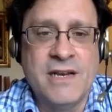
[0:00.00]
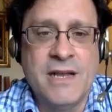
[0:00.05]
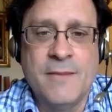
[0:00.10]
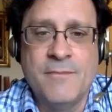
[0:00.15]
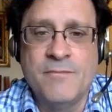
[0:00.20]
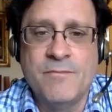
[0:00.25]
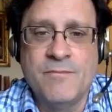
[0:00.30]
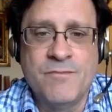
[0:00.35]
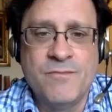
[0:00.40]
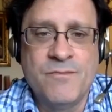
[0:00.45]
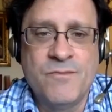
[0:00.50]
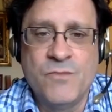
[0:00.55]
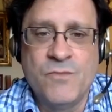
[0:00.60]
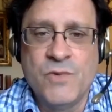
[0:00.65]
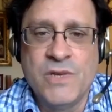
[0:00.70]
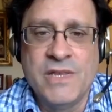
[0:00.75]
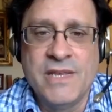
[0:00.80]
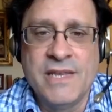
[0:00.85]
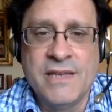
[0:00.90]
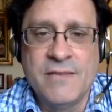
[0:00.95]
I'm
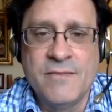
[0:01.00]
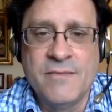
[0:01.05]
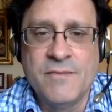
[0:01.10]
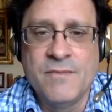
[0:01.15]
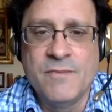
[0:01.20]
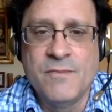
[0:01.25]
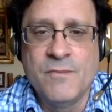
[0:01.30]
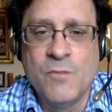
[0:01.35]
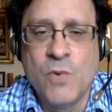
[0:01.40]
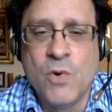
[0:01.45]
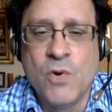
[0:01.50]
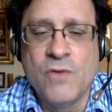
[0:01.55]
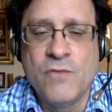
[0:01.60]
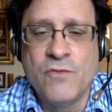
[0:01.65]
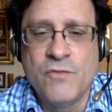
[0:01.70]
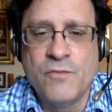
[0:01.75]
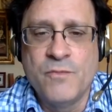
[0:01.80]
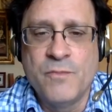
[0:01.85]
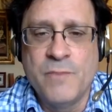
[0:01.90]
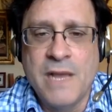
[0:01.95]
really more
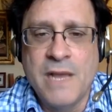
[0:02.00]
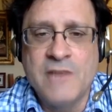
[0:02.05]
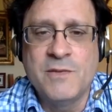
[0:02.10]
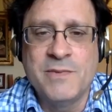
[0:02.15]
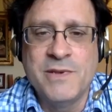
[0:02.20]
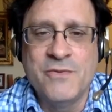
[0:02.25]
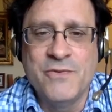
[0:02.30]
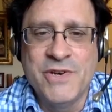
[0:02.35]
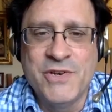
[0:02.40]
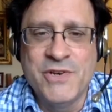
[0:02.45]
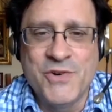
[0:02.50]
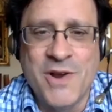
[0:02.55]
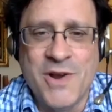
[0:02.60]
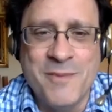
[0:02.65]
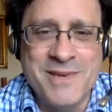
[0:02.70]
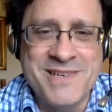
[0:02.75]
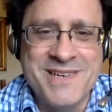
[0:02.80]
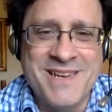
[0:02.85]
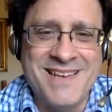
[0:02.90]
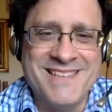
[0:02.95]
possibly
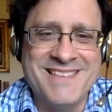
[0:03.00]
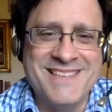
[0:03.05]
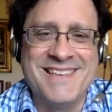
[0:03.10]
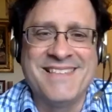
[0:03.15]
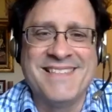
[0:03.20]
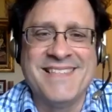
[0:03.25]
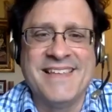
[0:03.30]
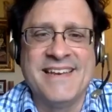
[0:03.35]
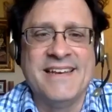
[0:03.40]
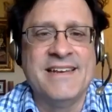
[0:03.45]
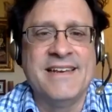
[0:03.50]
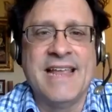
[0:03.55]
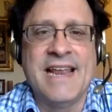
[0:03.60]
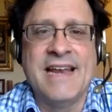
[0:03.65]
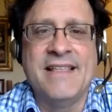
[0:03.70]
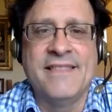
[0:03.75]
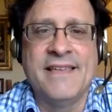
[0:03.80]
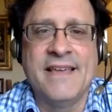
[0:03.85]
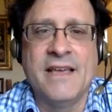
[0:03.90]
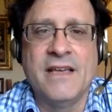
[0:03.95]
re-traumatizing than
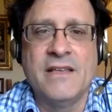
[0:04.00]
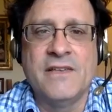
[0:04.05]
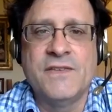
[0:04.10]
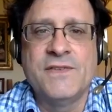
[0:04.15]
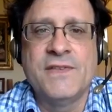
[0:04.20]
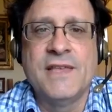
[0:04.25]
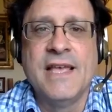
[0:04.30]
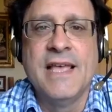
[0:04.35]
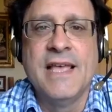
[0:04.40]
anything else.